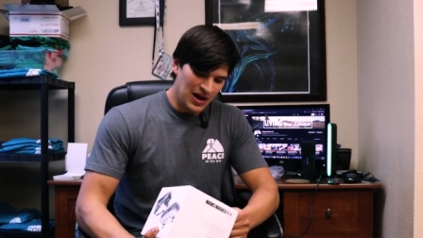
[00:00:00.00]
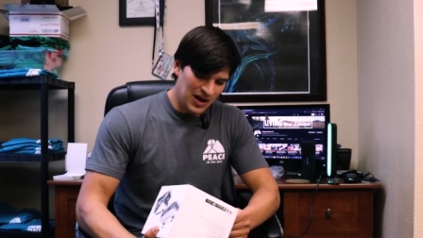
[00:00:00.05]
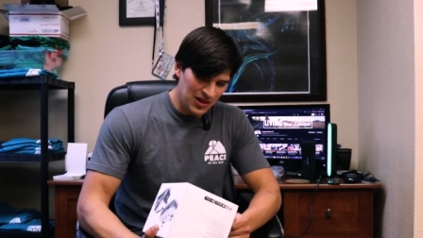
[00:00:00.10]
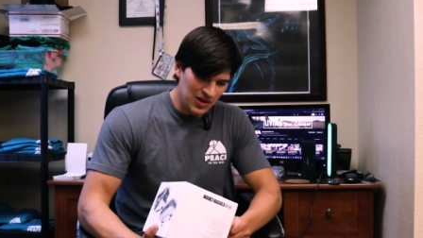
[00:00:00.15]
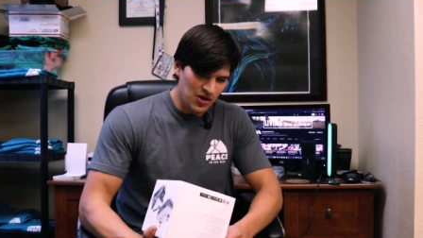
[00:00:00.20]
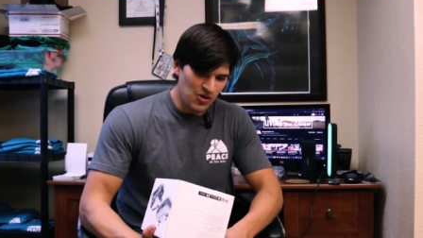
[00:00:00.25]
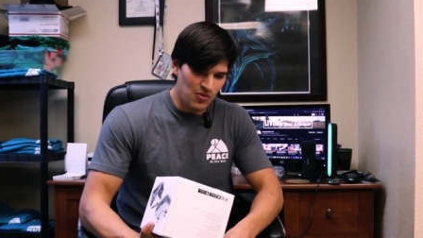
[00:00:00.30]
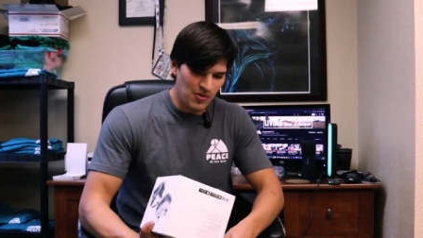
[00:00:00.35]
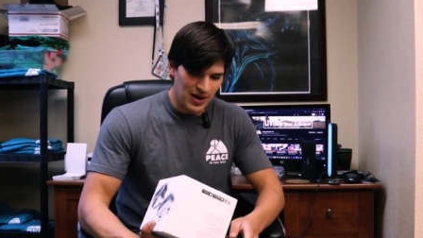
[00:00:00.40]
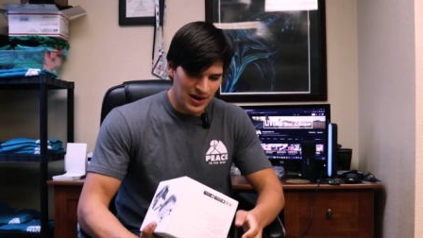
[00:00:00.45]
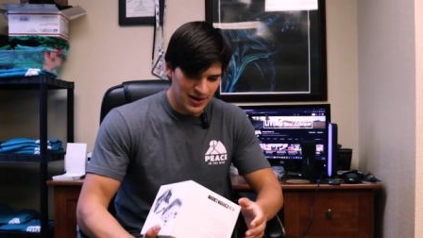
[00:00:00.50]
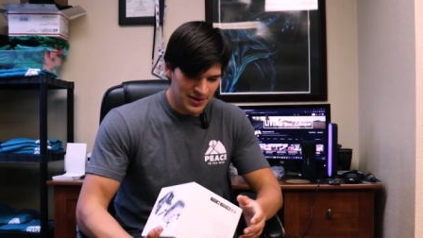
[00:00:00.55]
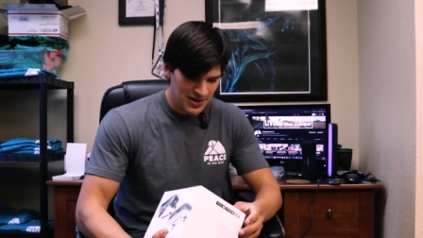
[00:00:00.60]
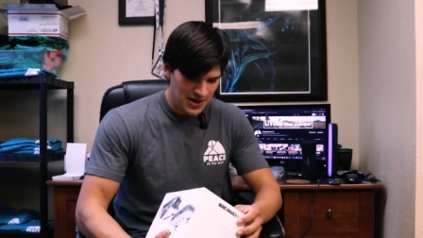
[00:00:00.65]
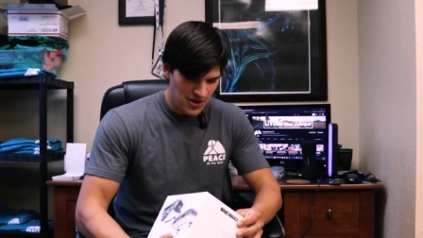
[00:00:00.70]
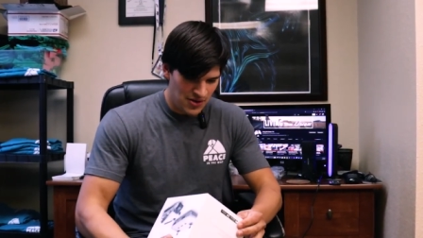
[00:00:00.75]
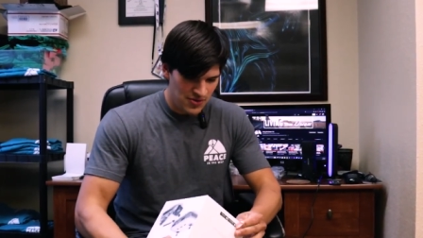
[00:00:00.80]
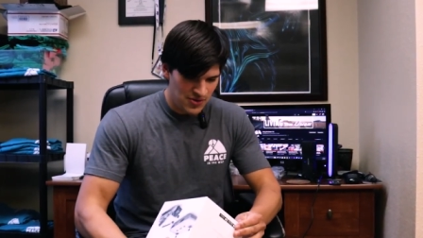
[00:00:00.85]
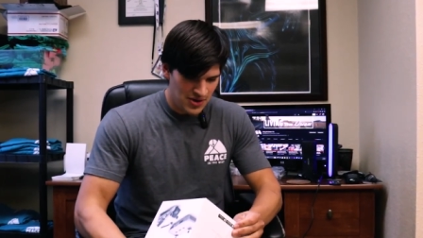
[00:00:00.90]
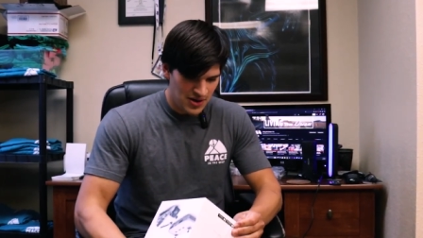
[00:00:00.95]
a little while
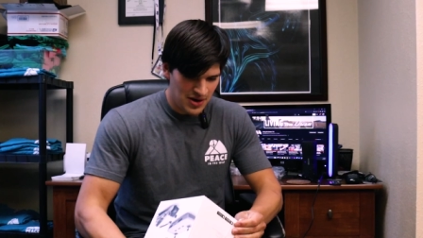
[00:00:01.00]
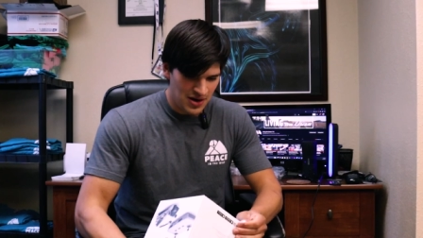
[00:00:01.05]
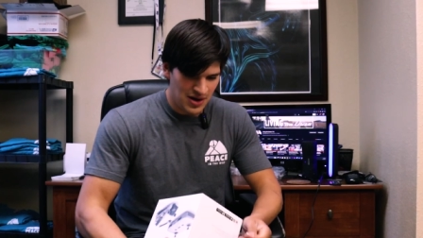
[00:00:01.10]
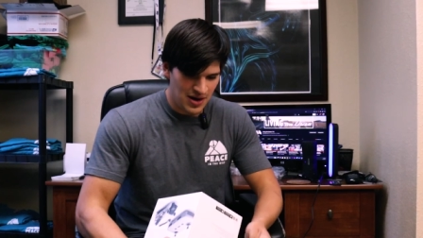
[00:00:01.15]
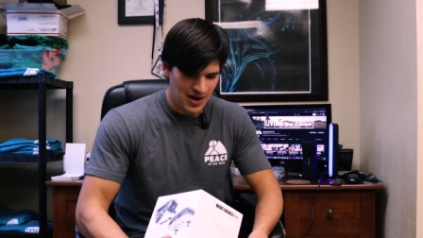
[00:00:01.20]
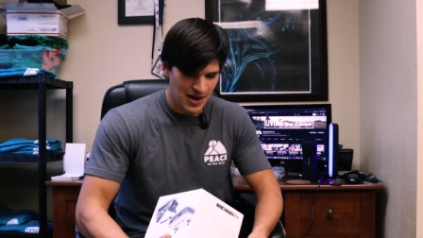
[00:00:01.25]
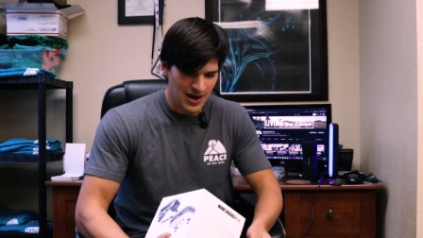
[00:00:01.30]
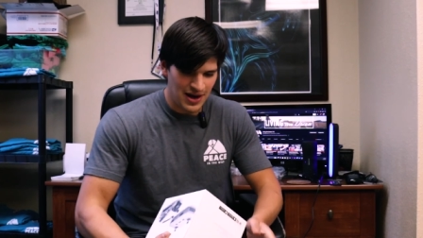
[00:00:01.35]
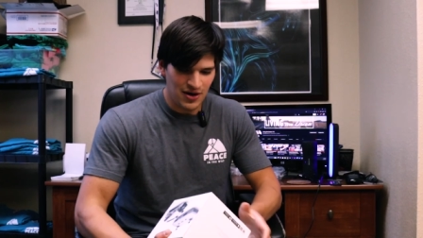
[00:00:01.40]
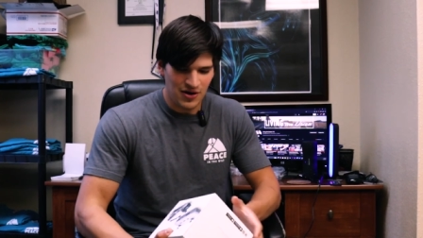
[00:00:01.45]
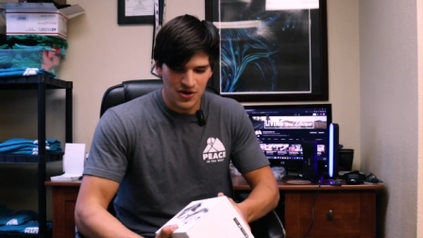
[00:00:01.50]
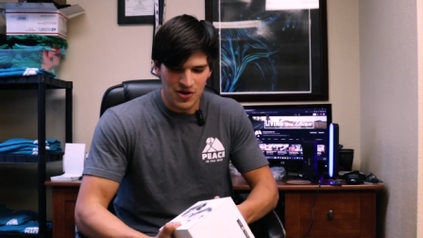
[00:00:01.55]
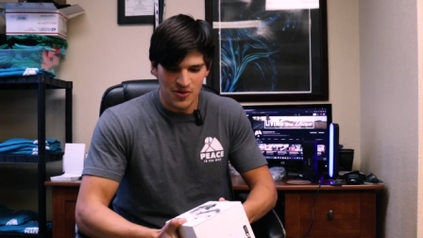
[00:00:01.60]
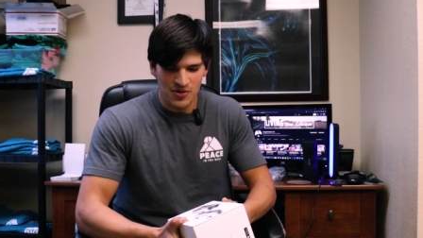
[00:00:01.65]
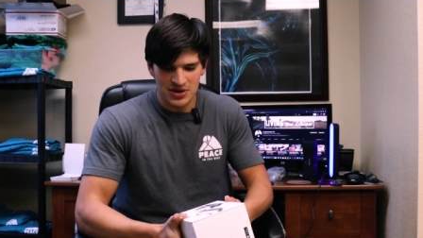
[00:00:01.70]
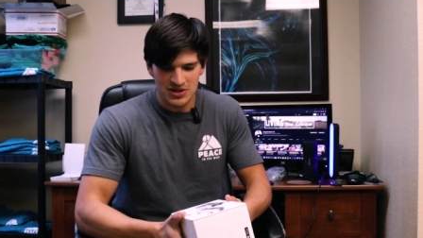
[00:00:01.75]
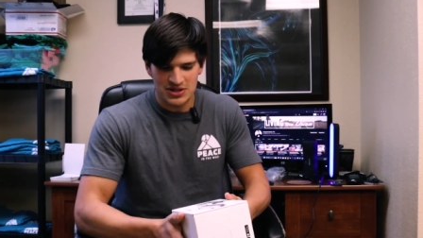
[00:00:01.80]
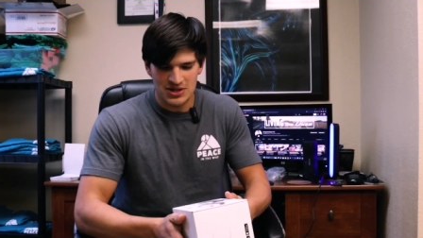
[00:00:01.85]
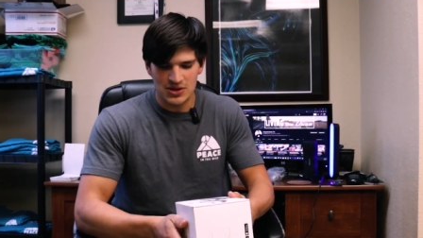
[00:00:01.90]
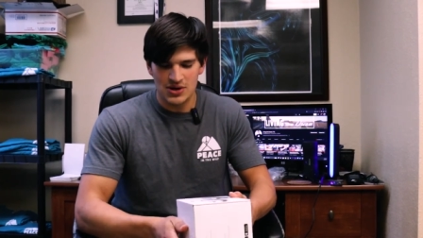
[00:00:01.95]
now, uh, and I'll
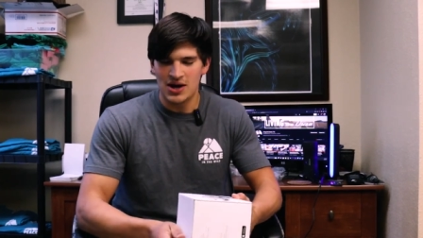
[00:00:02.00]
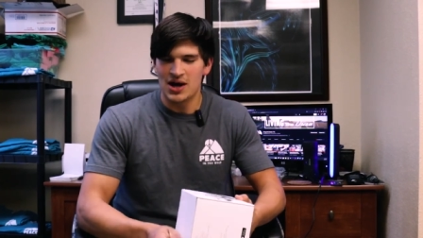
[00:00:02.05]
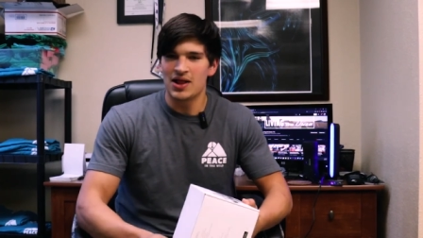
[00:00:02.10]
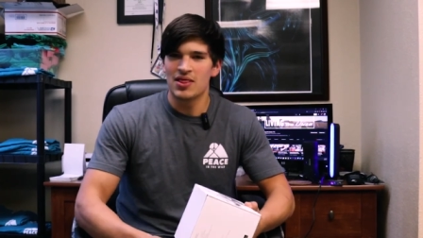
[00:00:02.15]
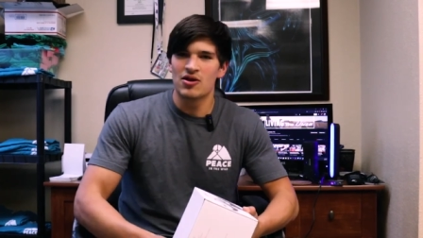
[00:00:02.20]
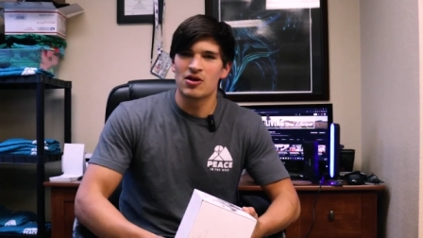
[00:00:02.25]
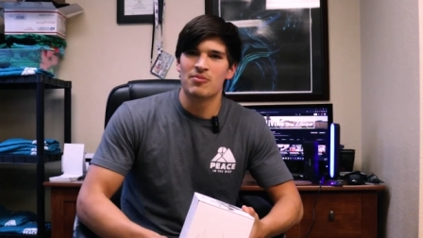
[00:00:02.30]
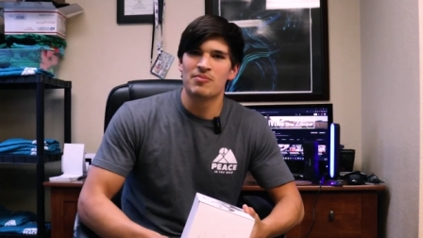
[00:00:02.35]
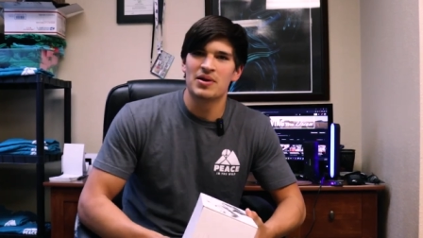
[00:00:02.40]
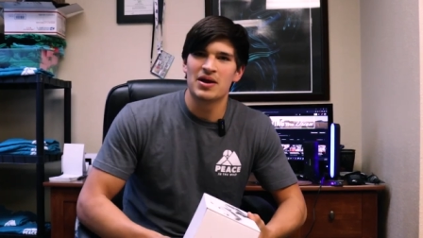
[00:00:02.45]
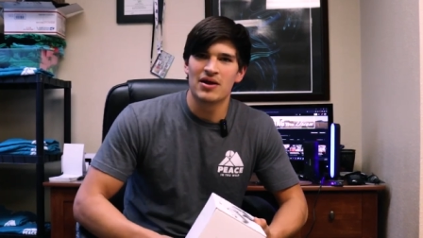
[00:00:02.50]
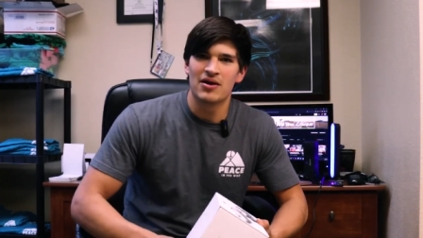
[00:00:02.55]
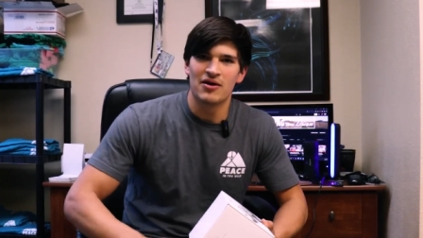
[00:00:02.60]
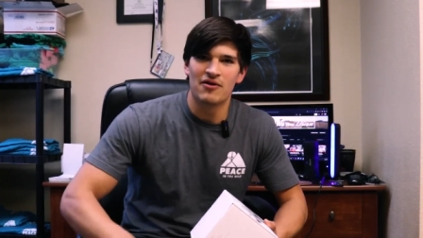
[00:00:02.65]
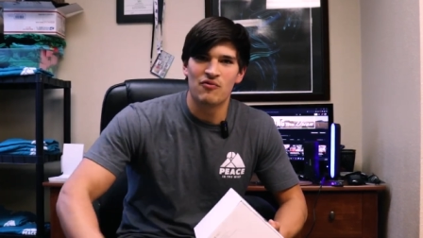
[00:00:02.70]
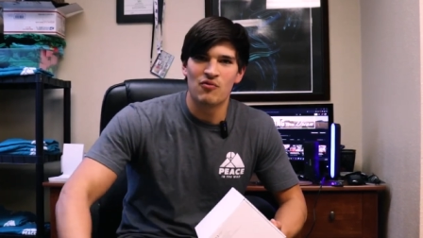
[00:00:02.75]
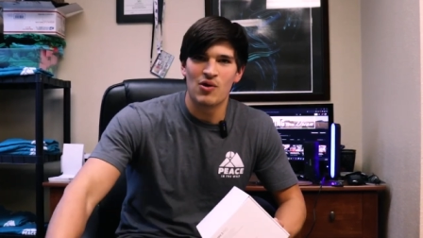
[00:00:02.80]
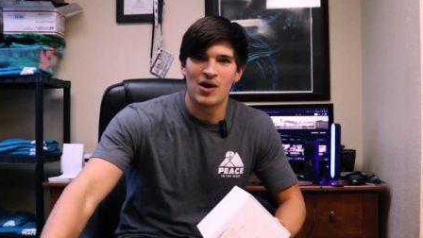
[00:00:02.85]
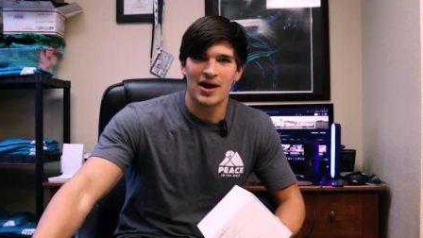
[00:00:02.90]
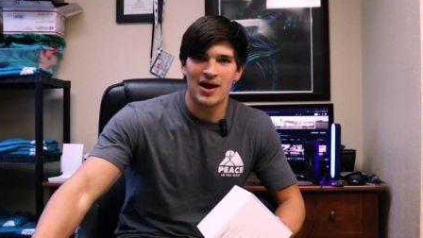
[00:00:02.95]
go into a little bit
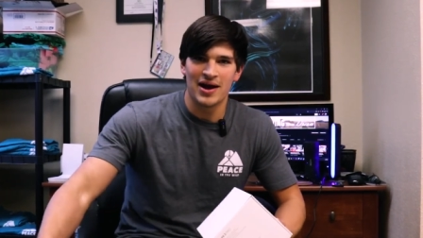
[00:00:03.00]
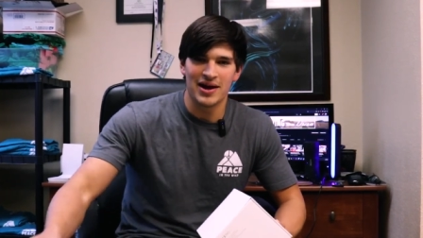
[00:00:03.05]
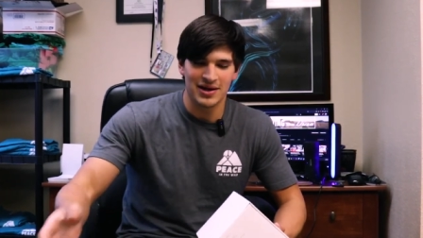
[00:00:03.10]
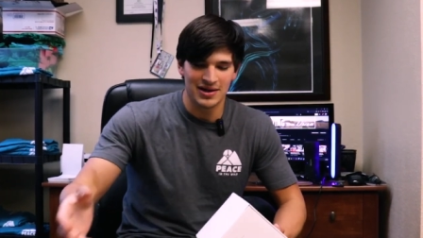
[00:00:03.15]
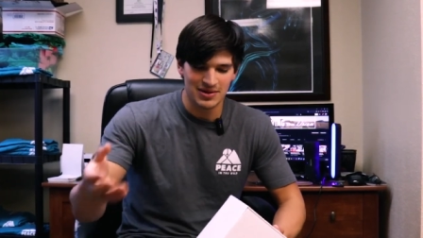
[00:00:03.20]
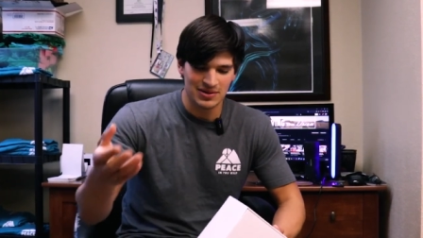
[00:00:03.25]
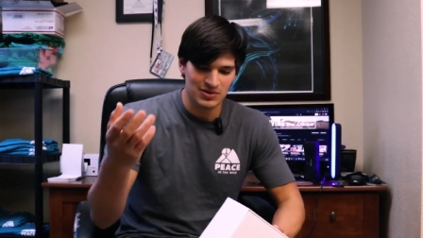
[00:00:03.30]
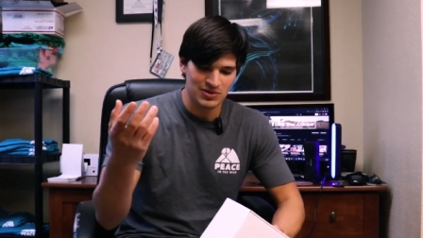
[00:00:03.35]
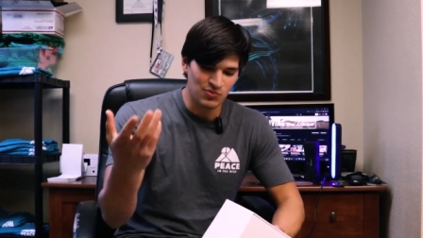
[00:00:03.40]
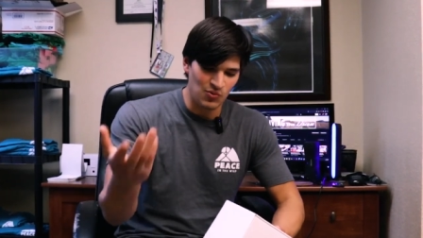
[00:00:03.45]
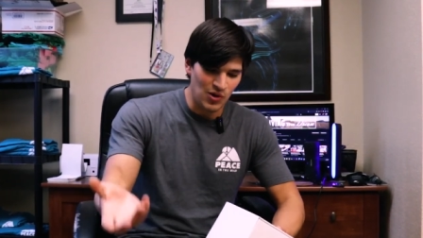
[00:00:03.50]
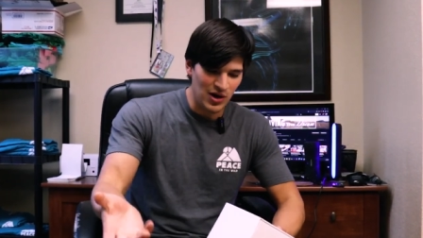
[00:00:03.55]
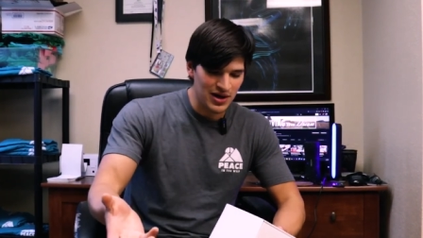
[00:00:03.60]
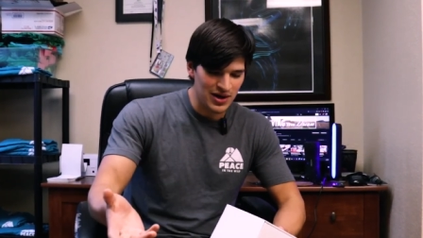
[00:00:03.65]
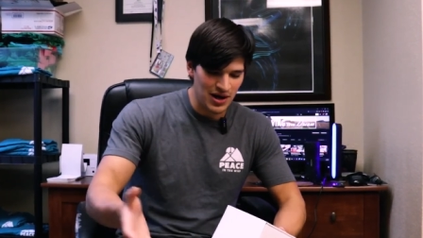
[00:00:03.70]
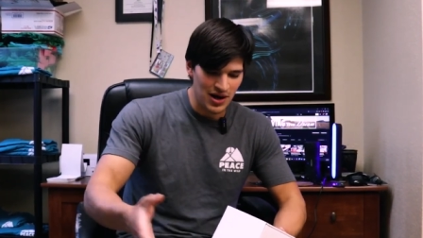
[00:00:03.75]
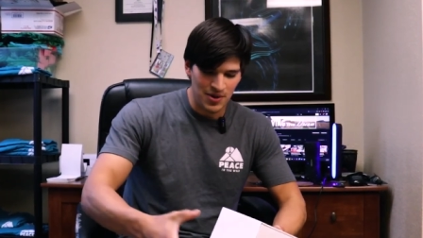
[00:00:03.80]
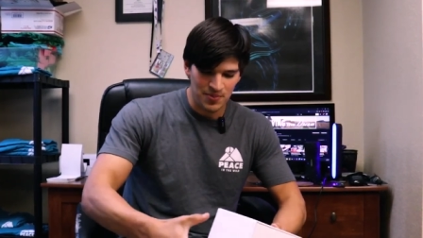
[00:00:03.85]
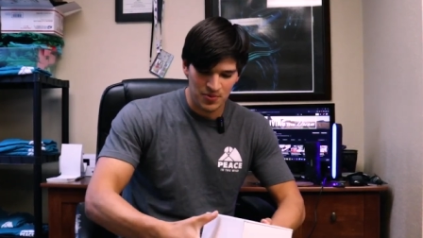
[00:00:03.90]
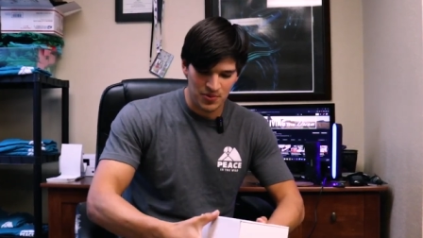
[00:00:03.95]
of why I
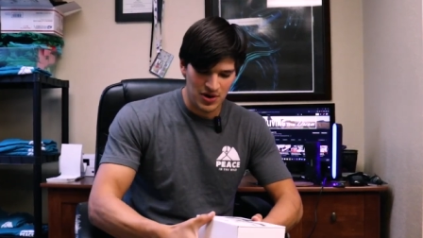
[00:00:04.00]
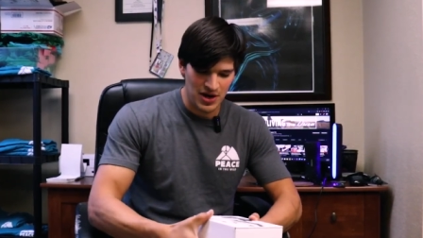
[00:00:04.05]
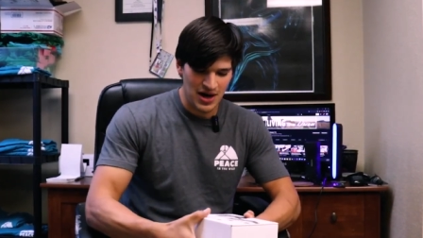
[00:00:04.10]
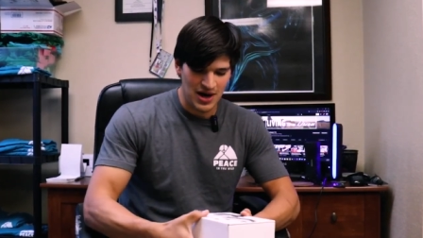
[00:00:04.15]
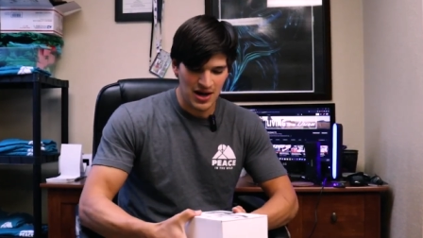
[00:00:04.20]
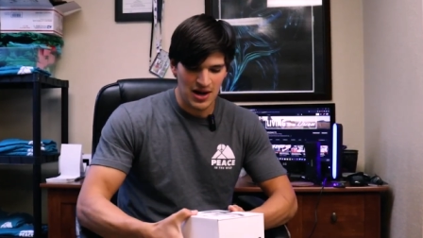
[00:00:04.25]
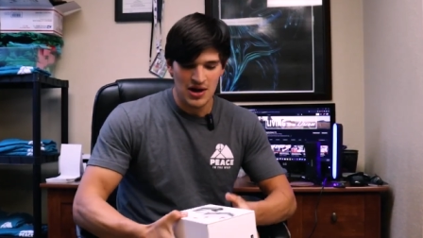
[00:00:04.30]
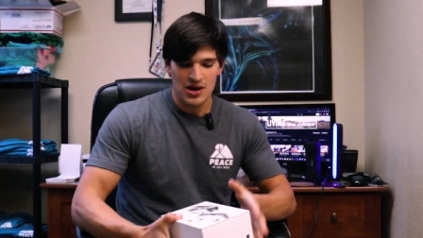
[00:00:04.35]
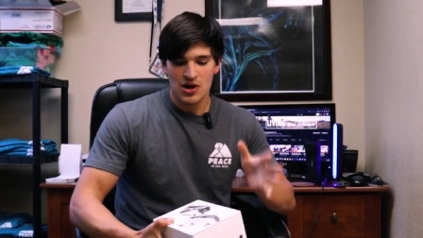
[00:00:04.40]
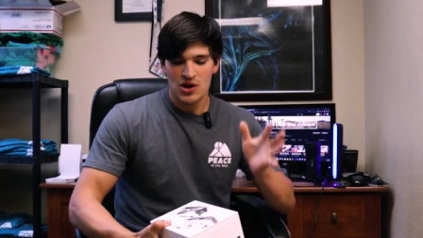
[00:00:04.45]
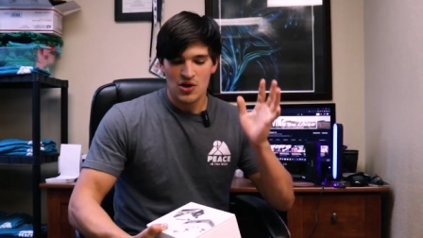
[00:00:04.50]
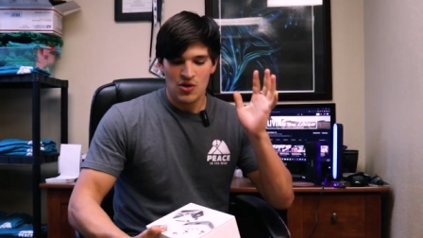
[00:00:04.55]
wanted to upgrade,